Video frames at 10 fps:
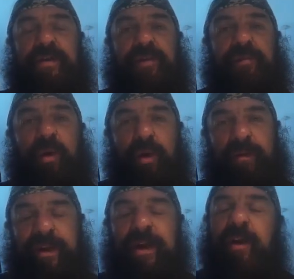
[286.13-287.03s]
the more,
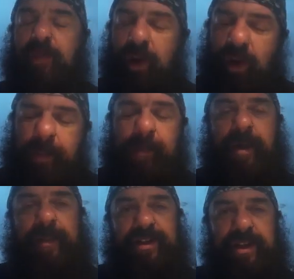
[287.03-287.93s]
you know, a lot of people
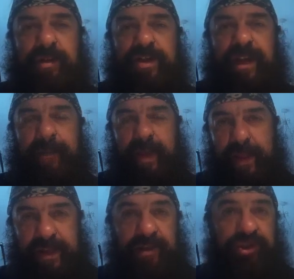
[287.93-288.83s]
come into using it and
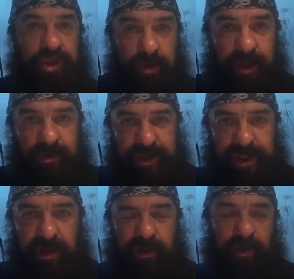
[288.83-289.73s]
they use too much
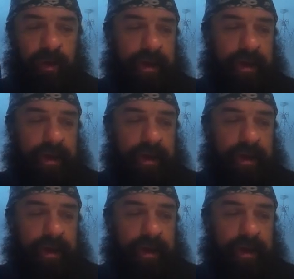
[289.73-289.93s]
material.